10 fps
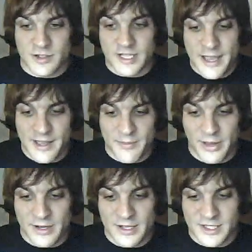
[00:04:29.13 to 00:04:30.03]
you're taking
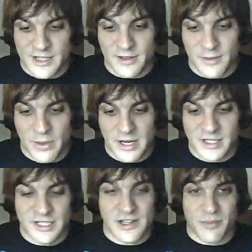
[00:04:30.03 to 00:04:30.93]
pennies out of the
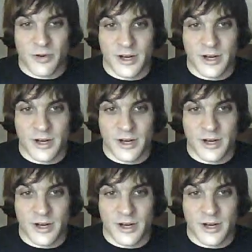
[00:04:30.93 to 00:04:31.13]
pennies, and then you're